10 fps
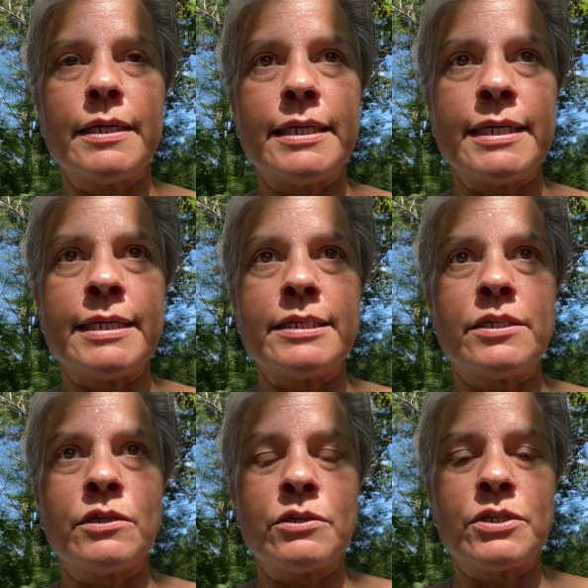
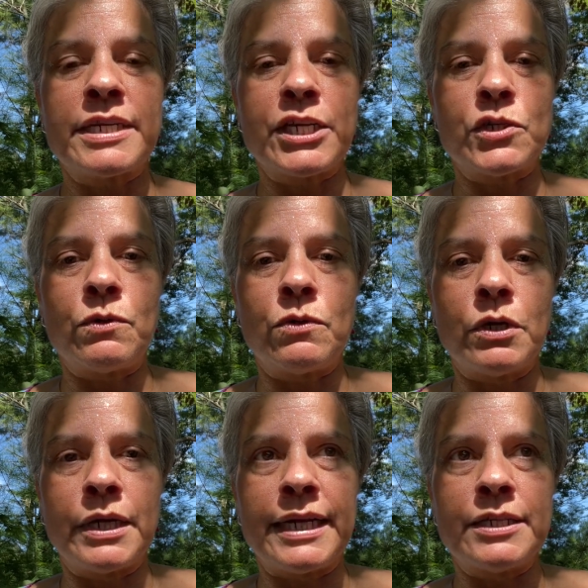is your sexual
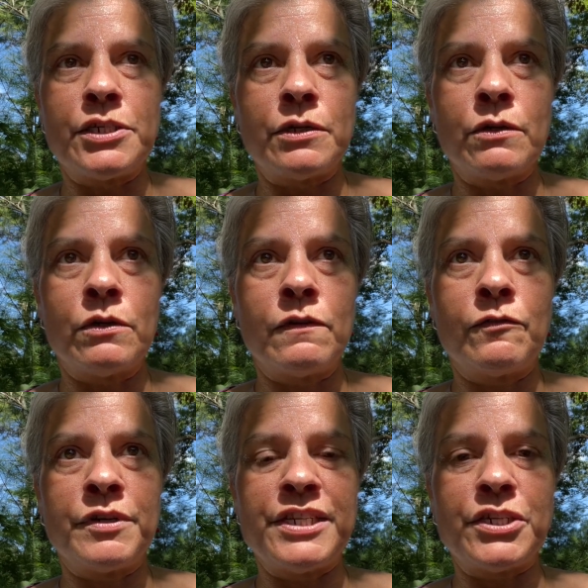organs, your
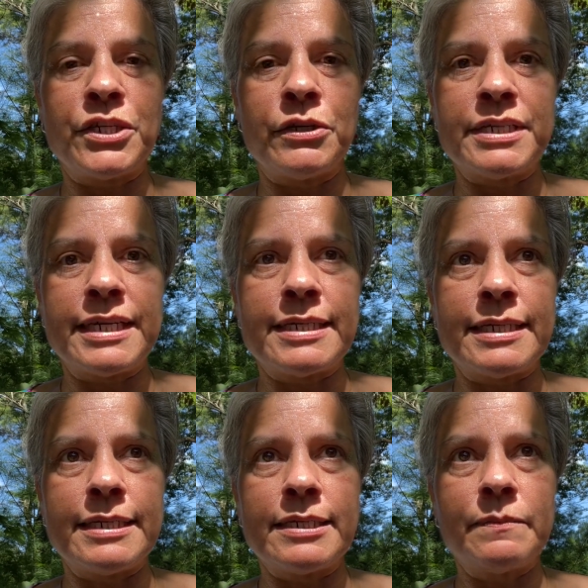ovaries or your
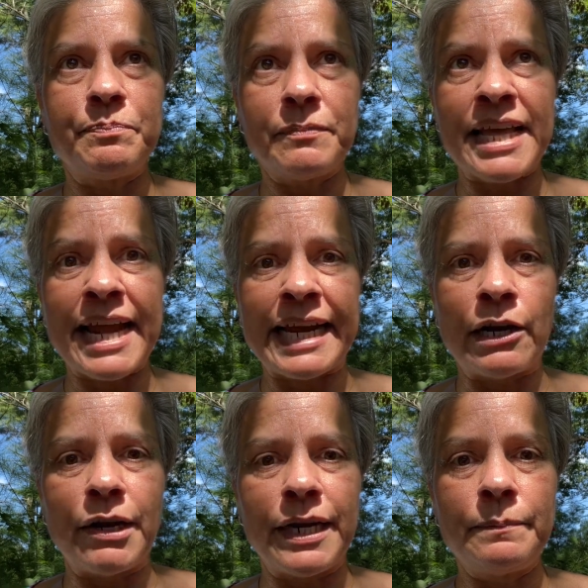testes, that
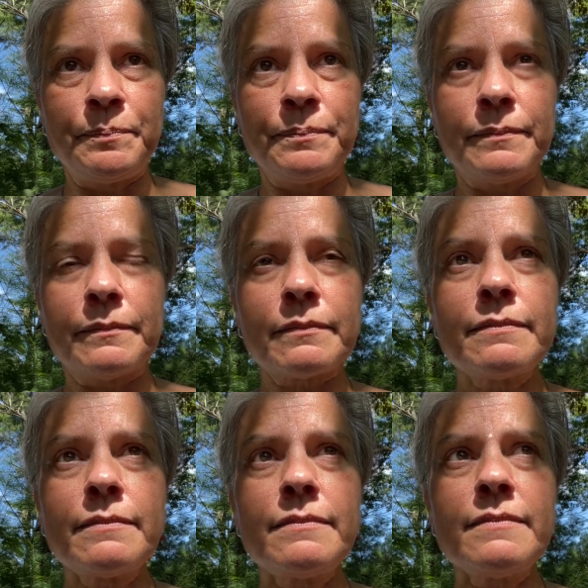area.
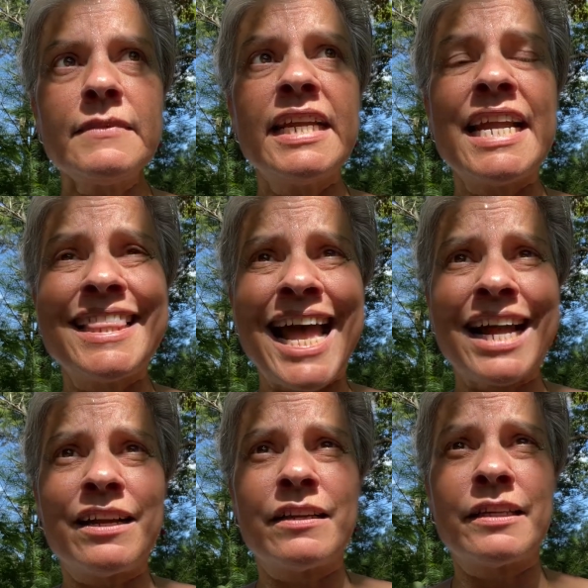And that
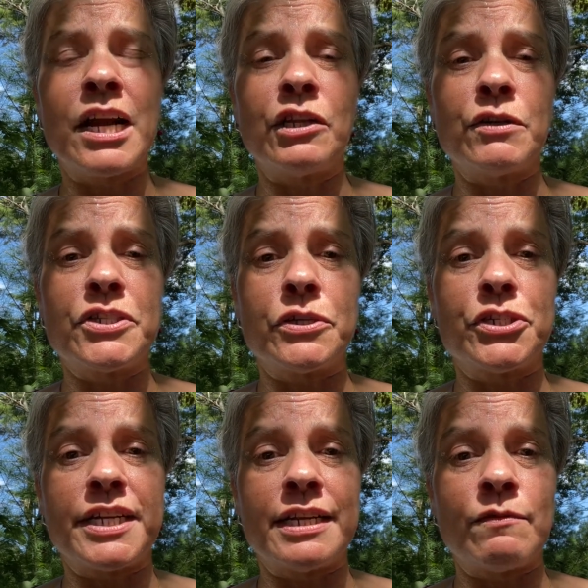color
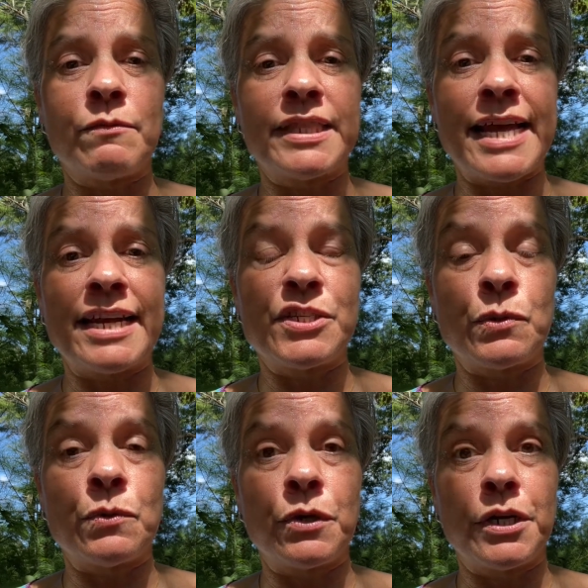associated with that is
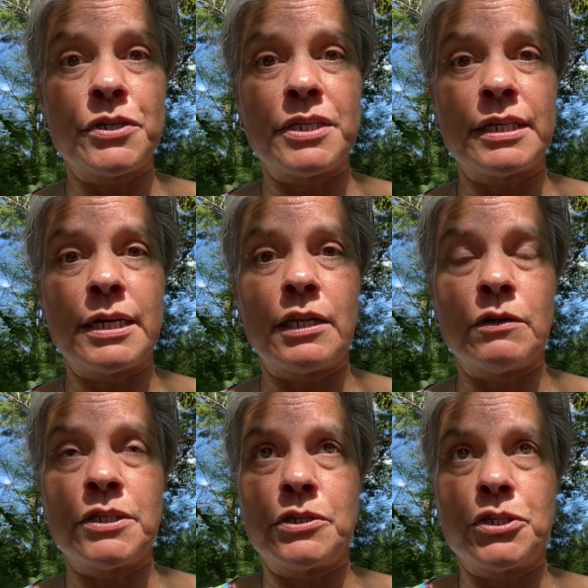orange. The color
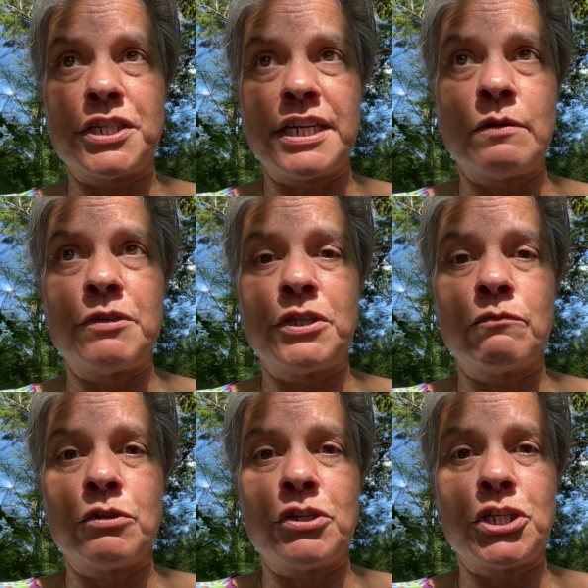associated with your
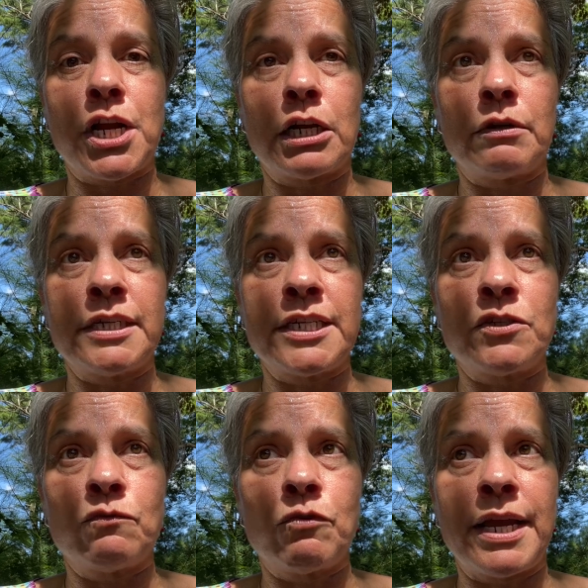root chakra
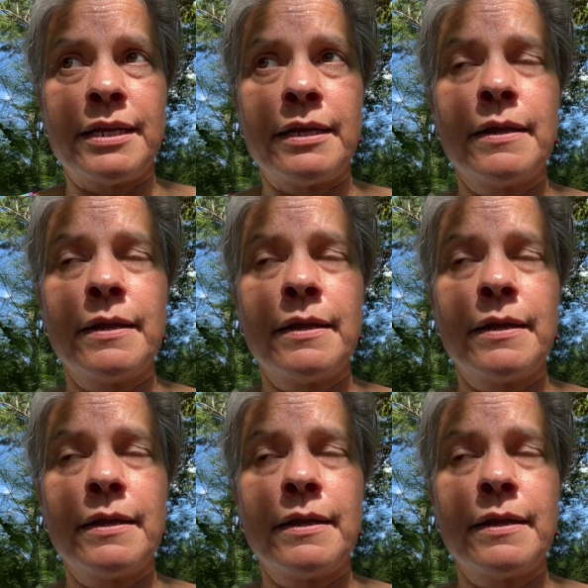is red.